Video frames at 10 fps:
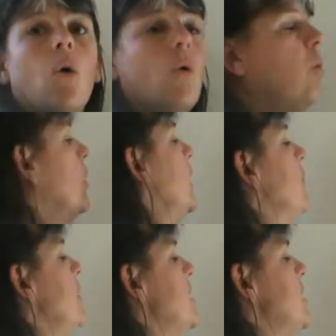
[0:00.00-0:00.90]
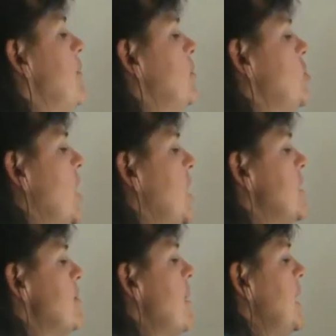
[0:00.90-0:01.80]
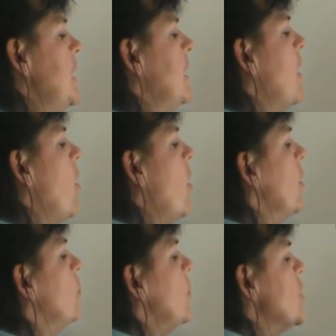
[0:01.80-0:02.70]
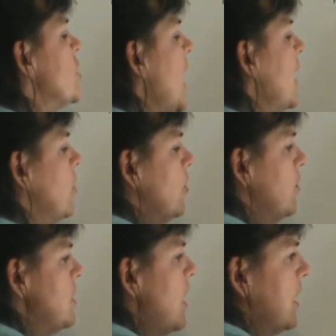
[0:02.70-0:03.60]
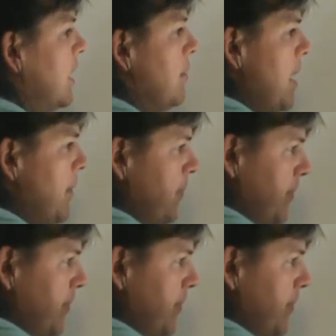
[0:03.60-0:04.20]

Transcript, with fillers: or it can be a double chain, depending on which category we're talking about.